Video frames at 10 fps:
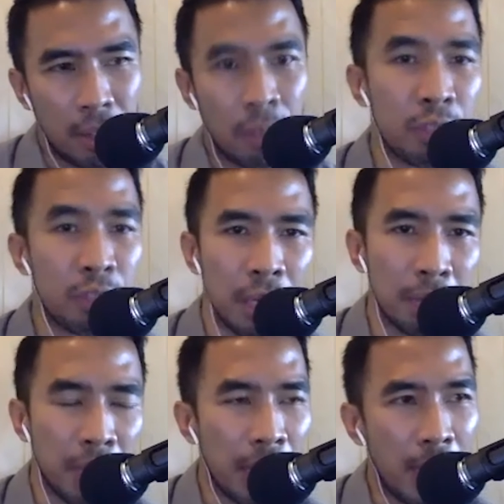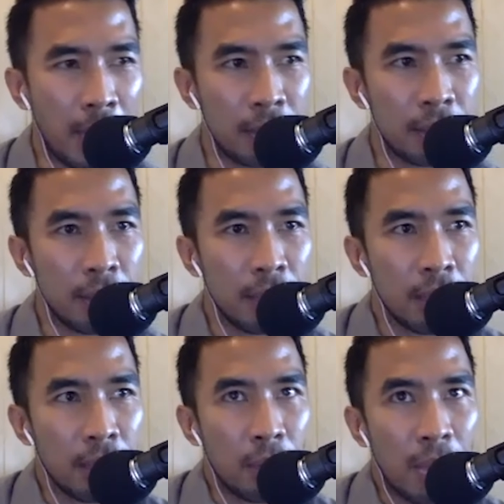cinema. And
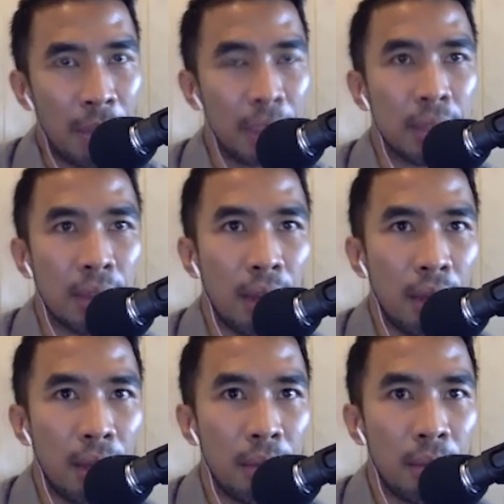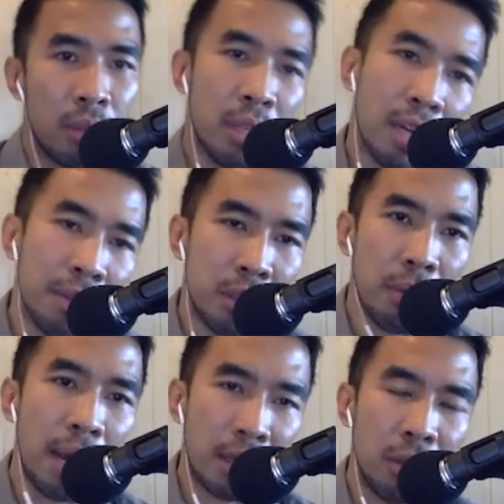every time you think of a
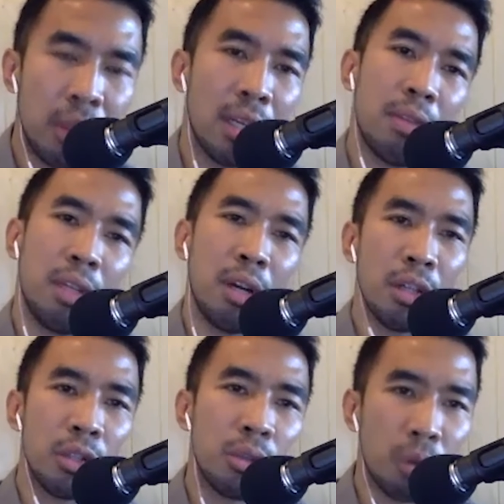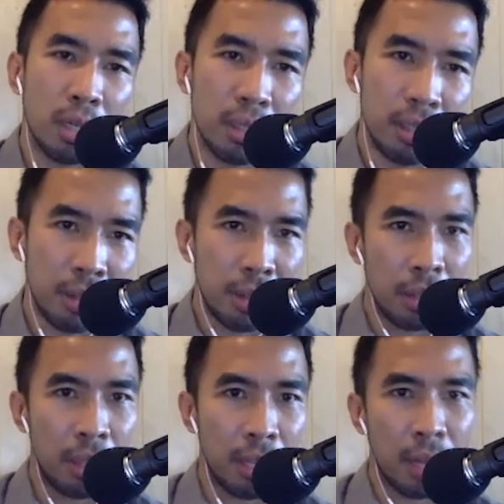director, you think of the auteur. You
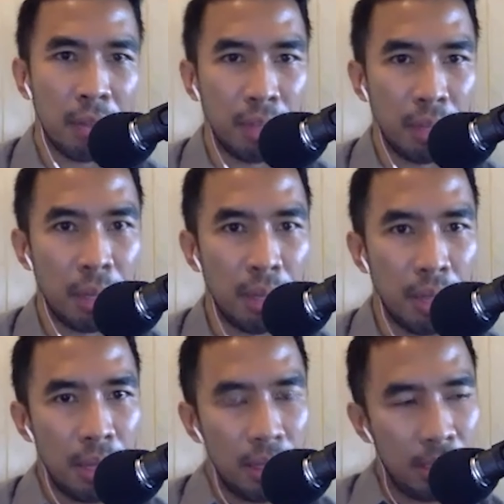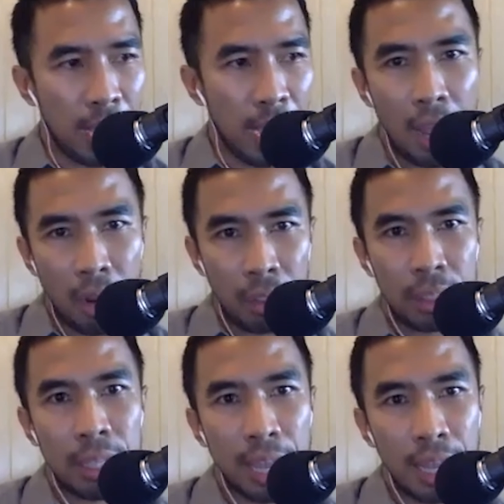think of the guy on
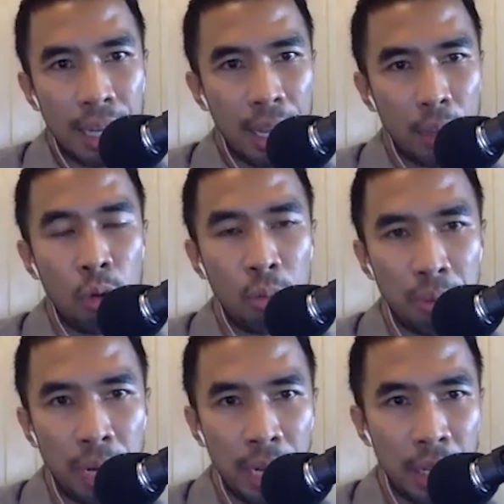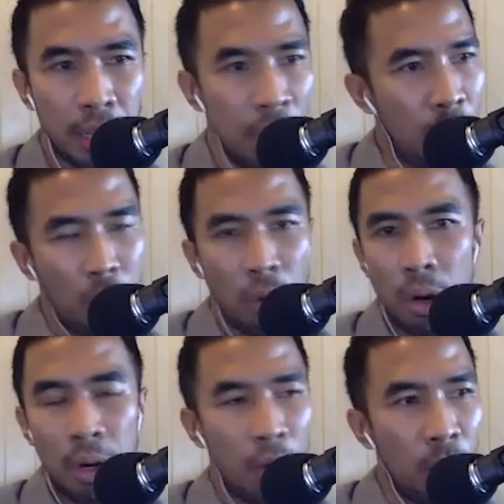set like Kubrick
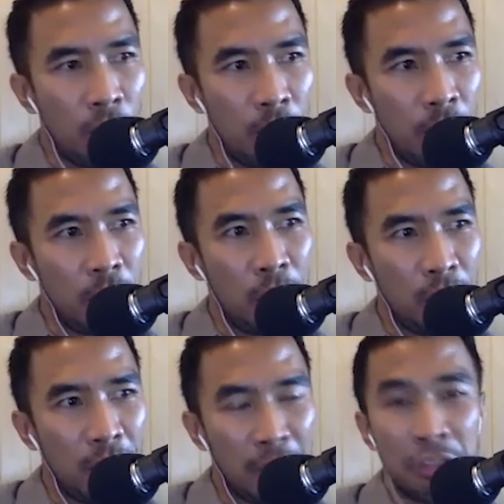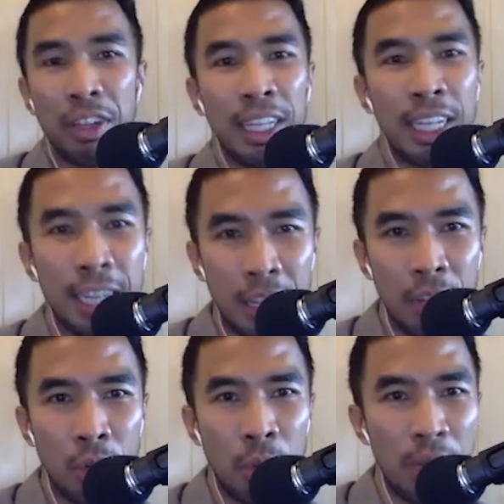or like Fellini,
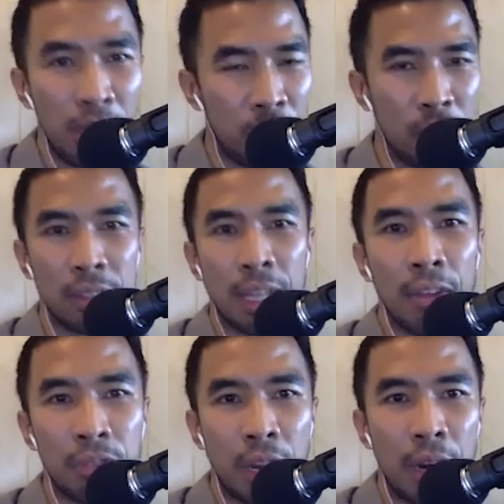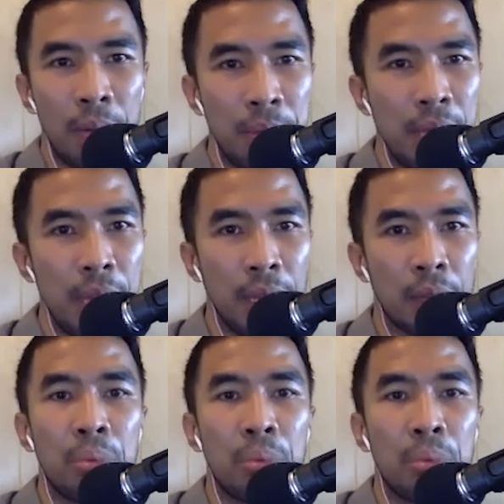who is just out there being